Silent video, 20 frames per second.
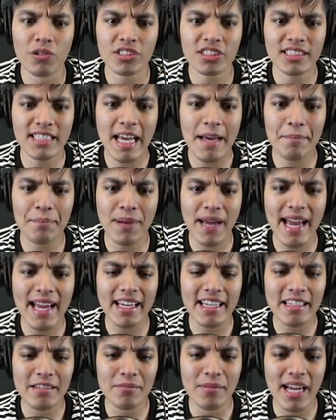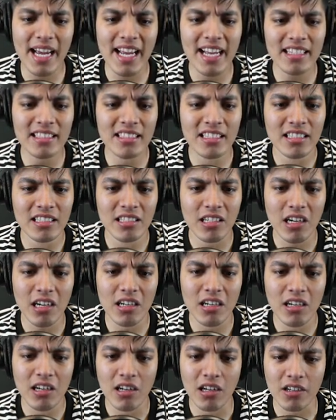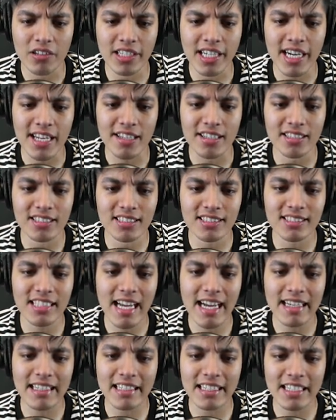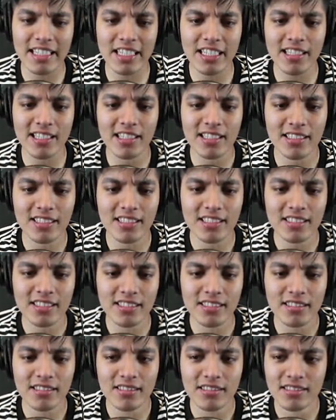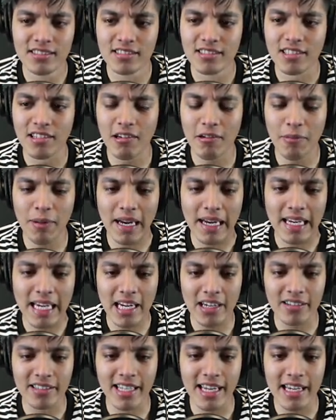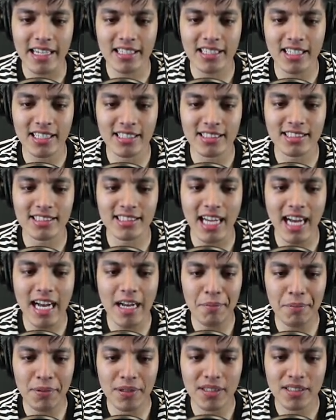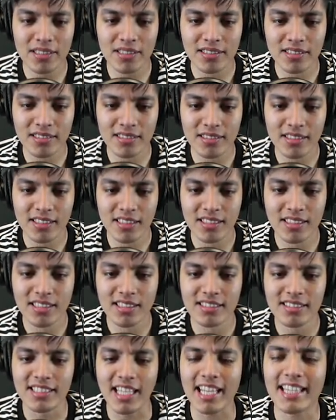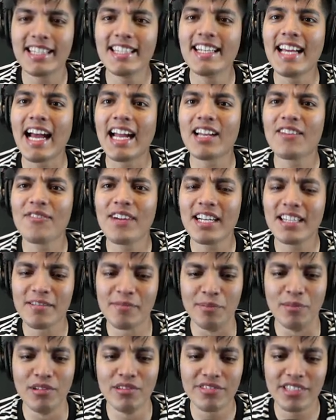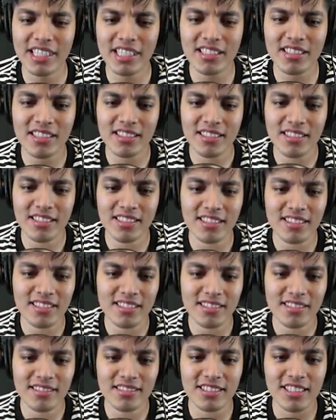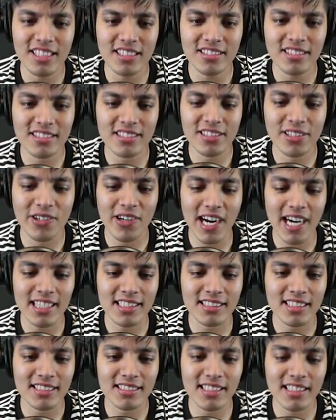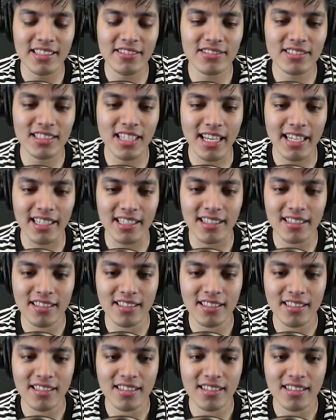What's that banging, man? Okay, this is not good. Oh my god, okay, can this stop? Is that the elevator moving? Jesus Christ, this thing was like...